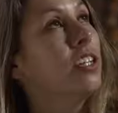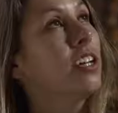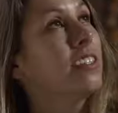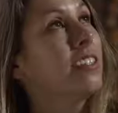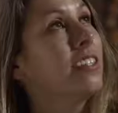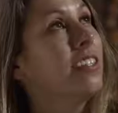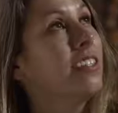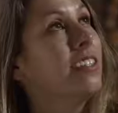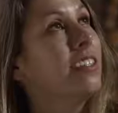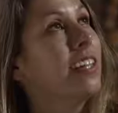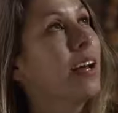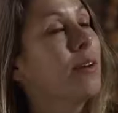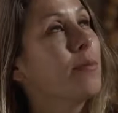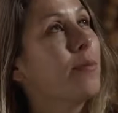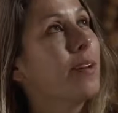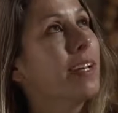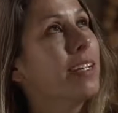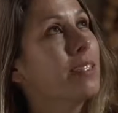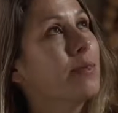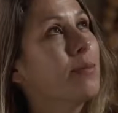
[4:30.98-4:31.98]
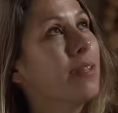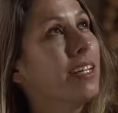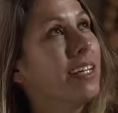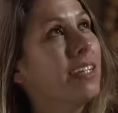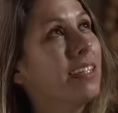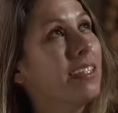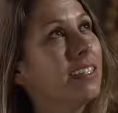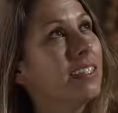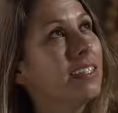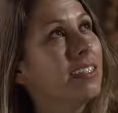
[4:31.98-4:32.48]
Justin, that reminds
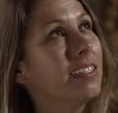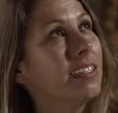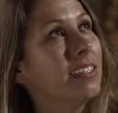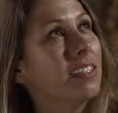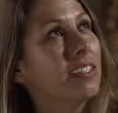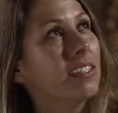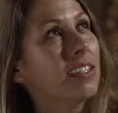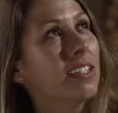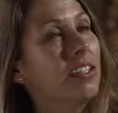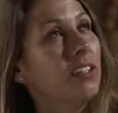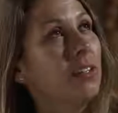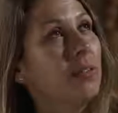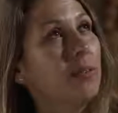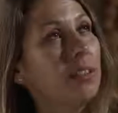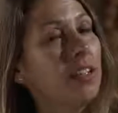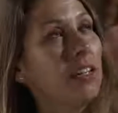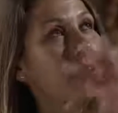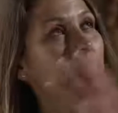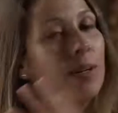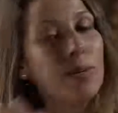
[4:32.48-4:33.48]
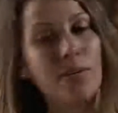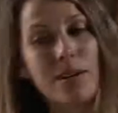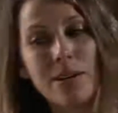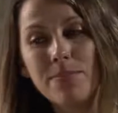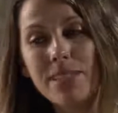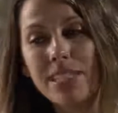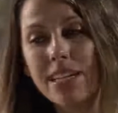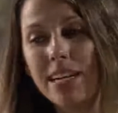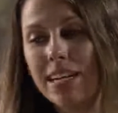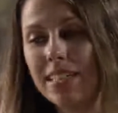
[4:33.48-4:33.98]
me. What? Because I know we're talking about
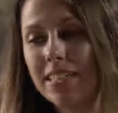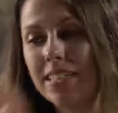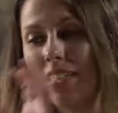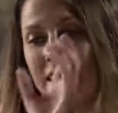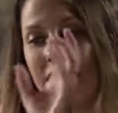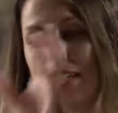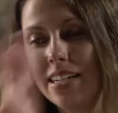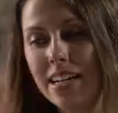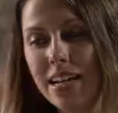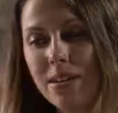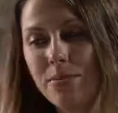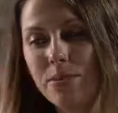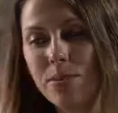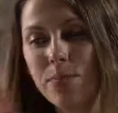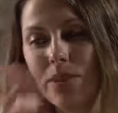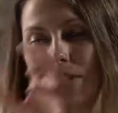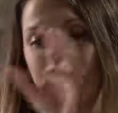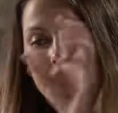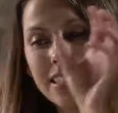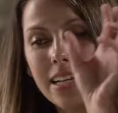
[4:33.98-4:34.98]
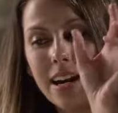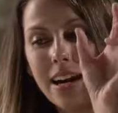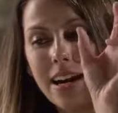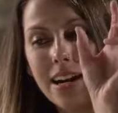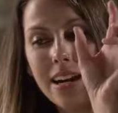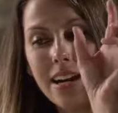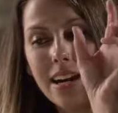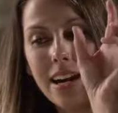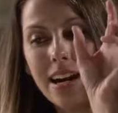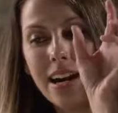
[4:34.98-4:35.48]
websites and names, okay. but
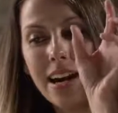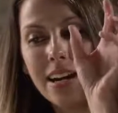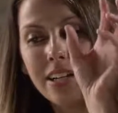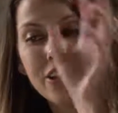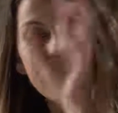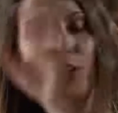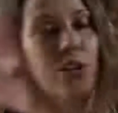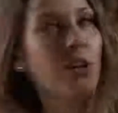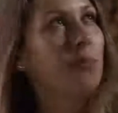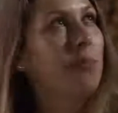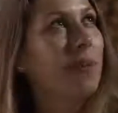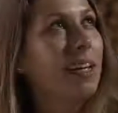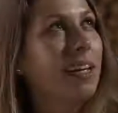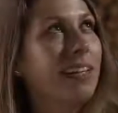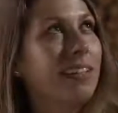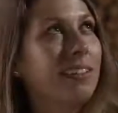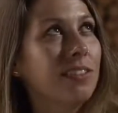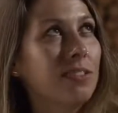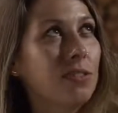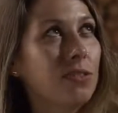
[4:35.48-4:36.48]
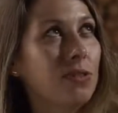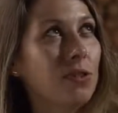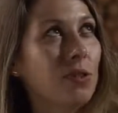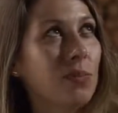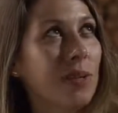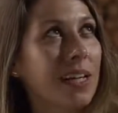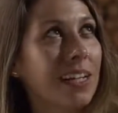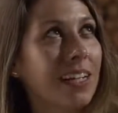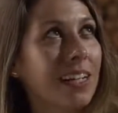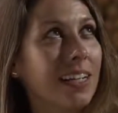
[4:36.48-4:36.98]
you know me and social
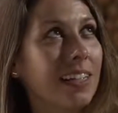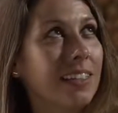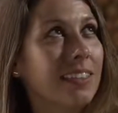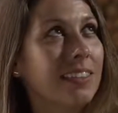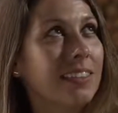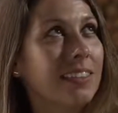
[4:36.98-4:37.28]
media.